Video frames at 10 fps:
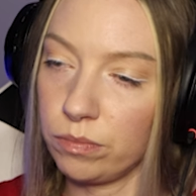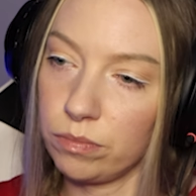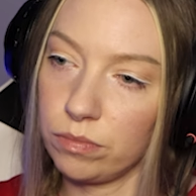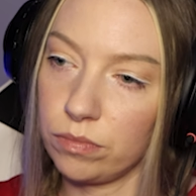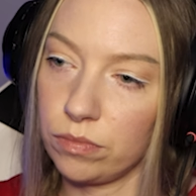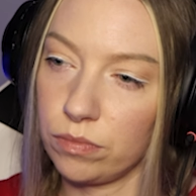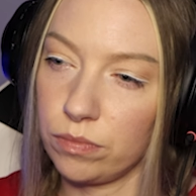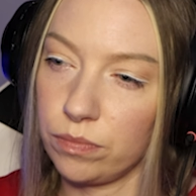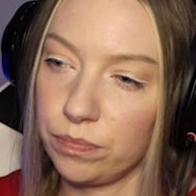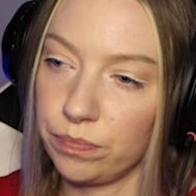
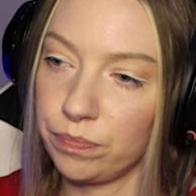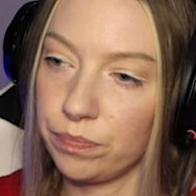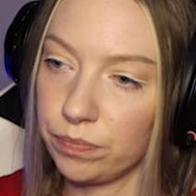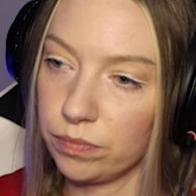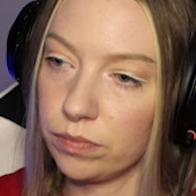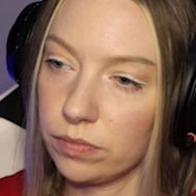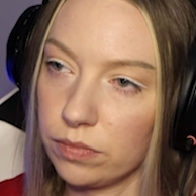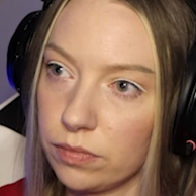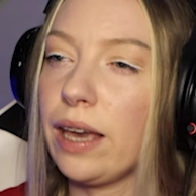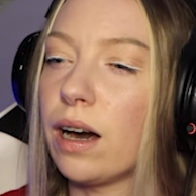Hmm.
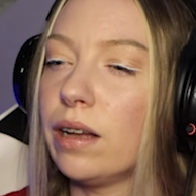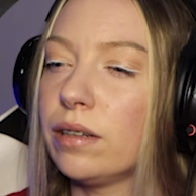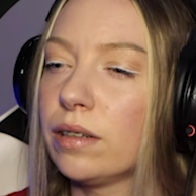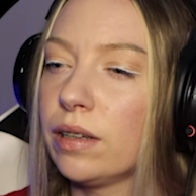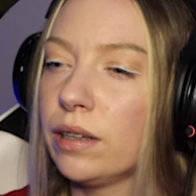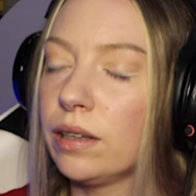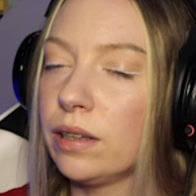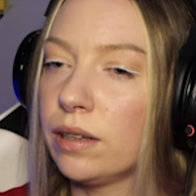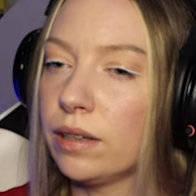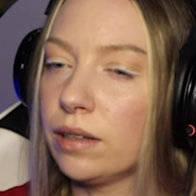Hang on.
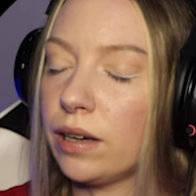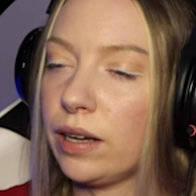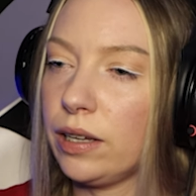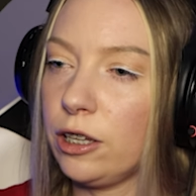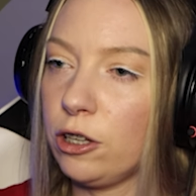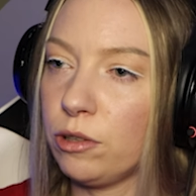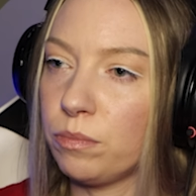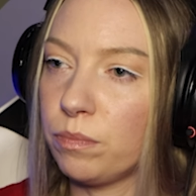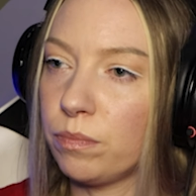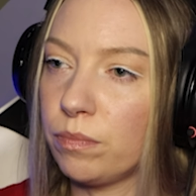Uh,
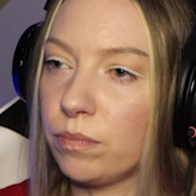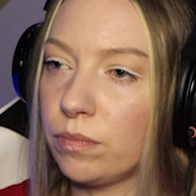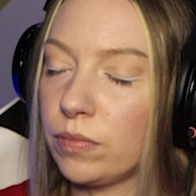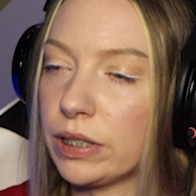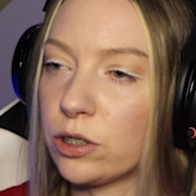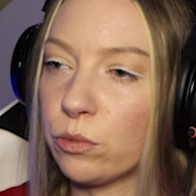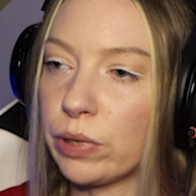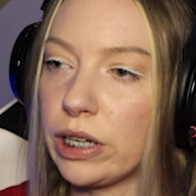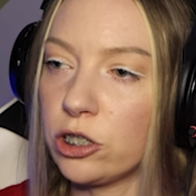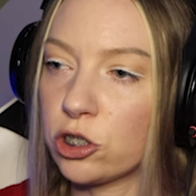it's a
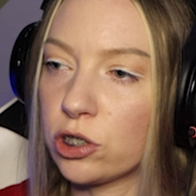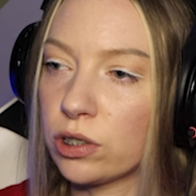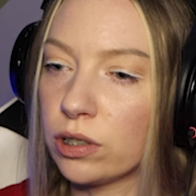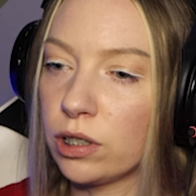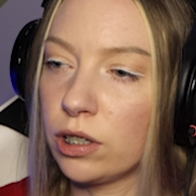reach.